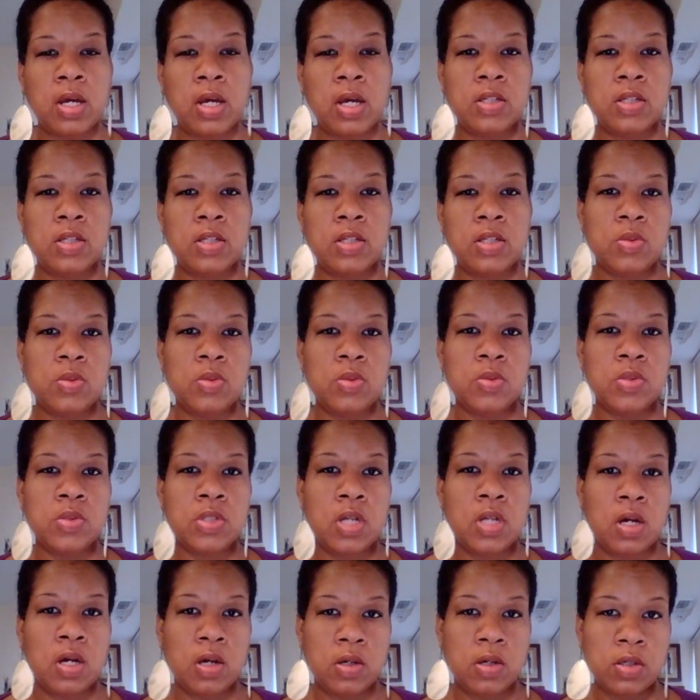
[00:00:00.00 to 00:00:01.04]
I use
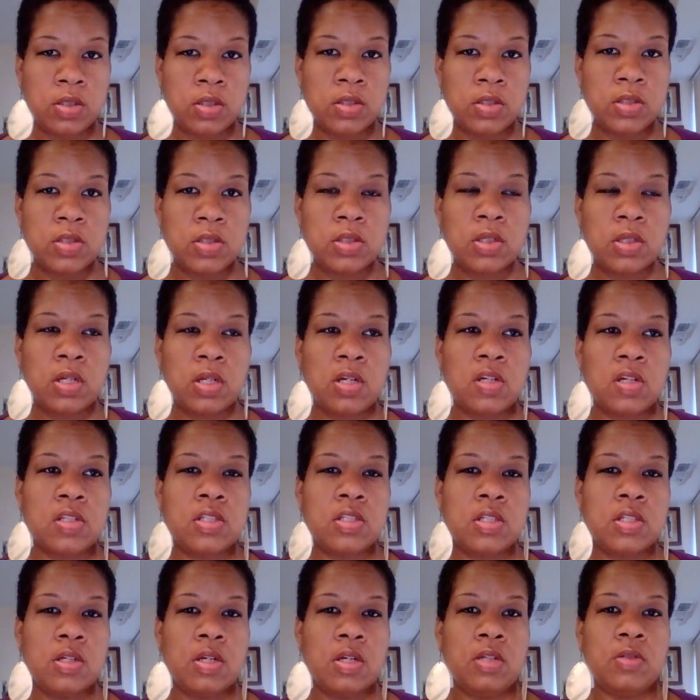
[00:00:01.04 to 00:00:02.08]
cards.
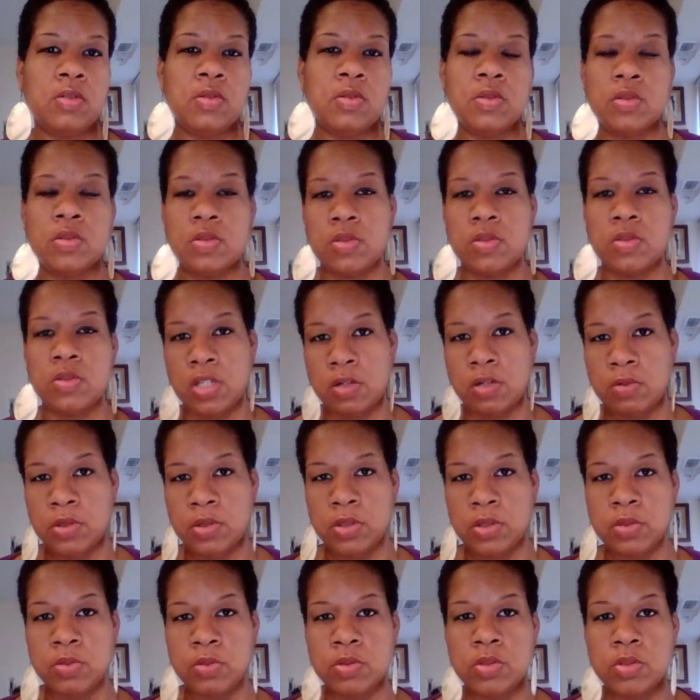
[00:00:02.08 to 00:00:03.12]
So I use
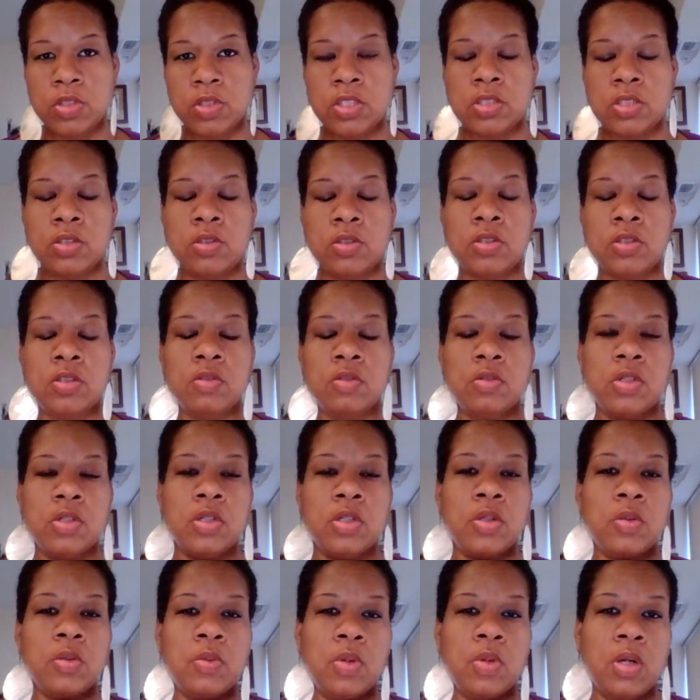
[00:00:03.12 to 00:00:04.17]
tarot, traditional
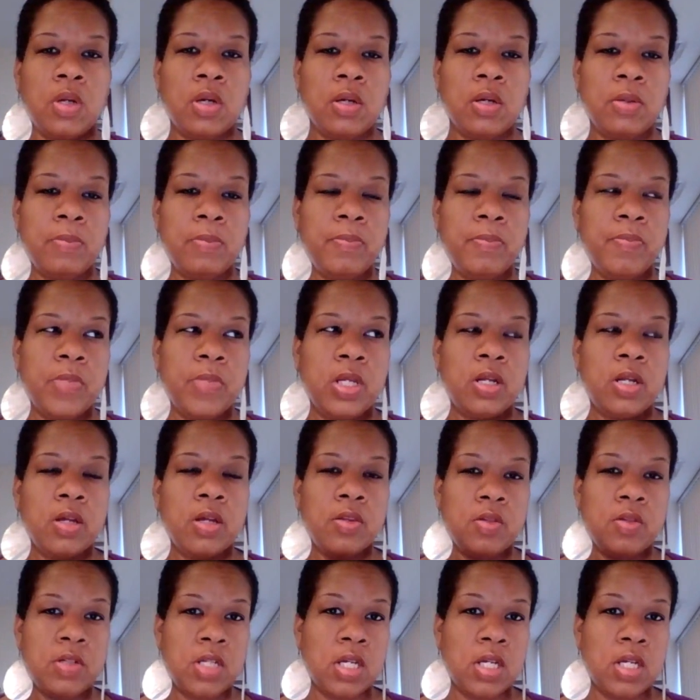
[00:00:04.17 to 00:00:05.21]
tarot, and
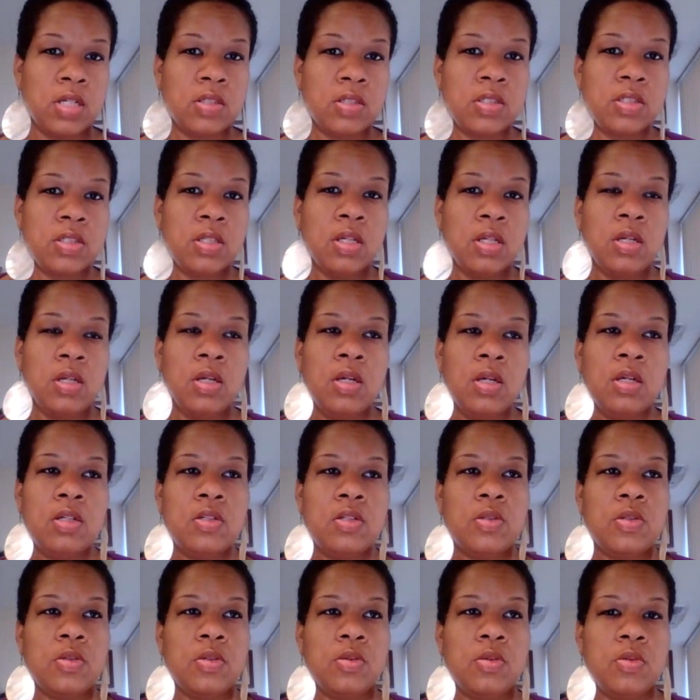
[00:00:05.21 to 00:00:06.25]
other decks
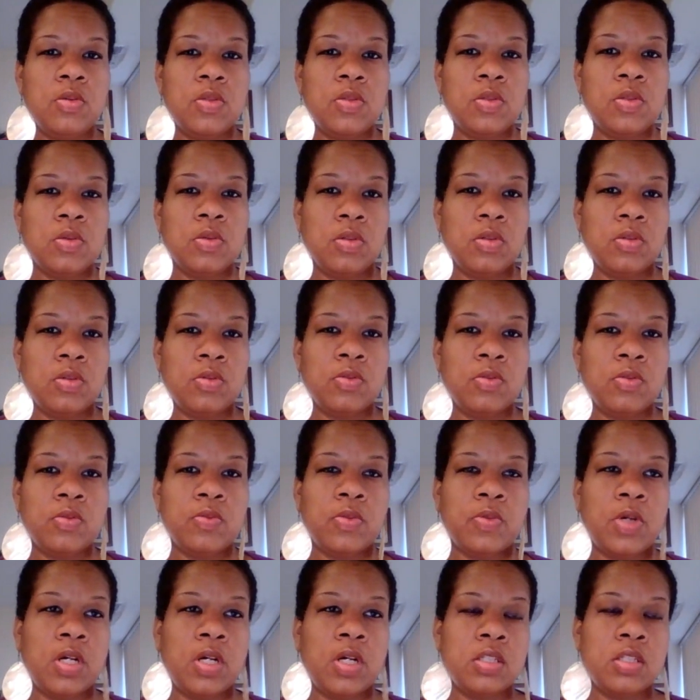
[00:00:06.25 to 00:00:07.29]
to sort of
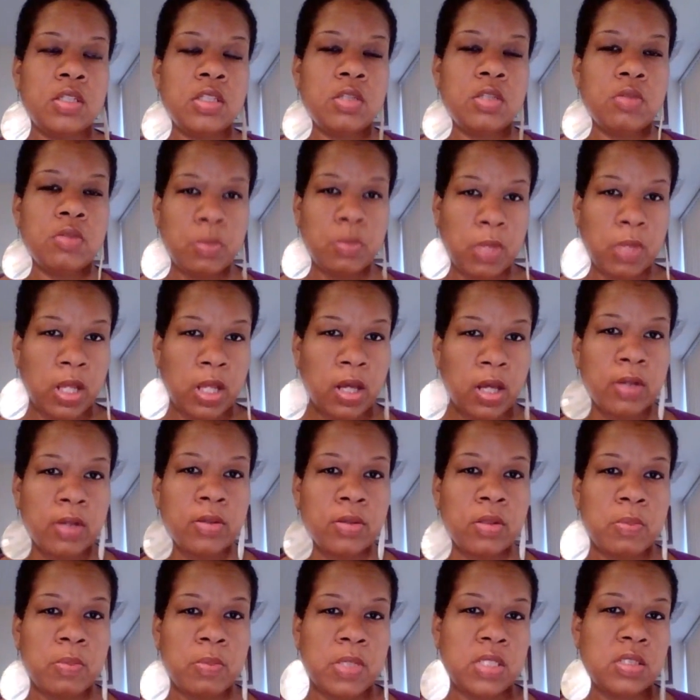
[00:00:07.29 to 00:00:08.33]

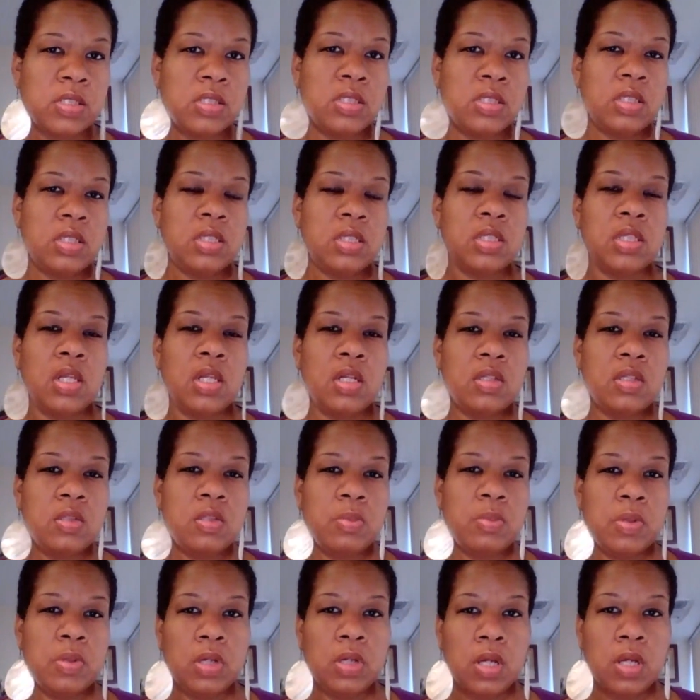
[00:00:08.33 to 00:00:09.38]
streamline the messages that
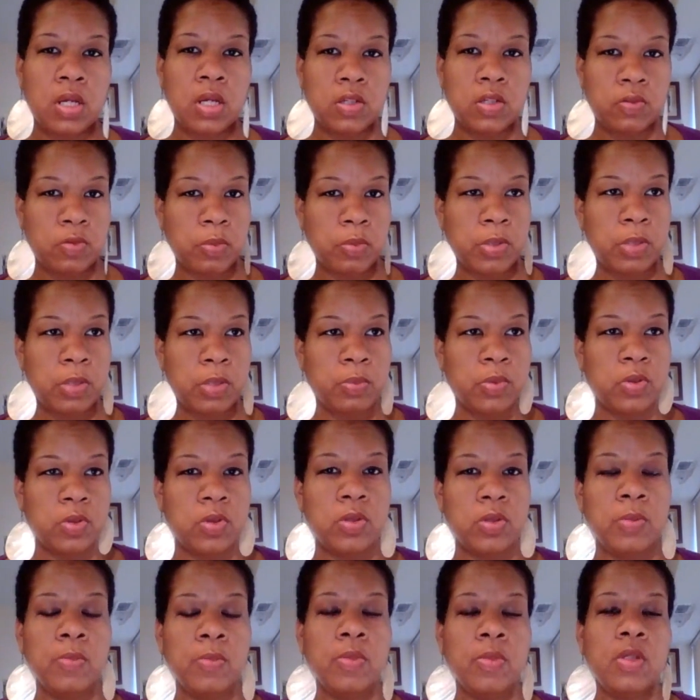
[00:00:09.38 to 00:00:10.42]
spirit has for
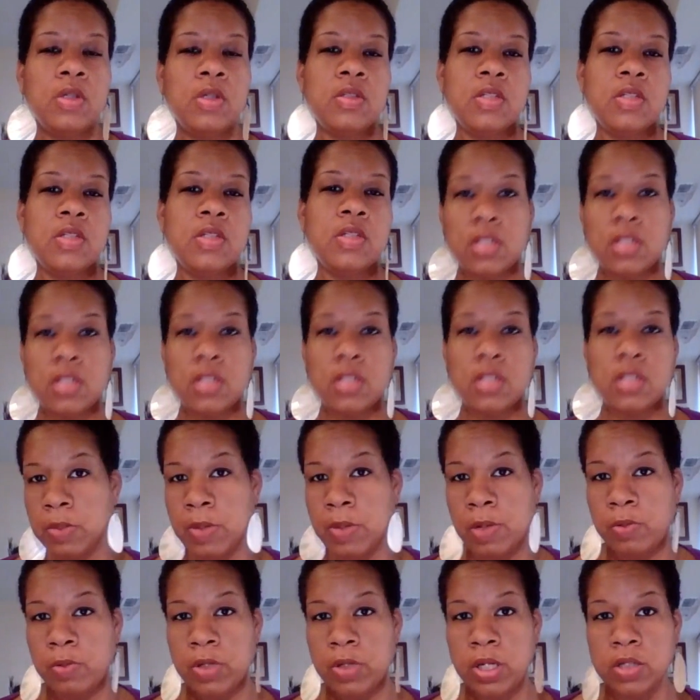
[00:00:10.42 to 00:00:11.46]
people. So that's a little bit
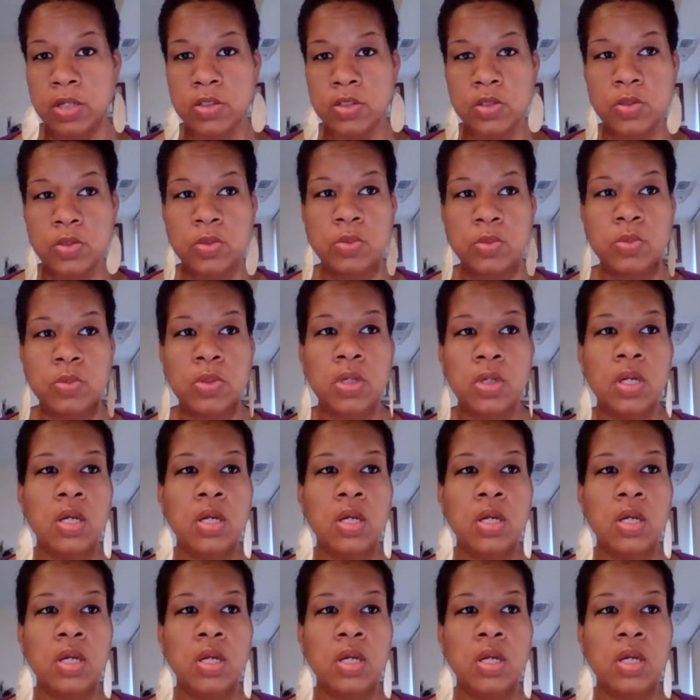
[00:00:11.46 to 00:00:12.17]
about what I do.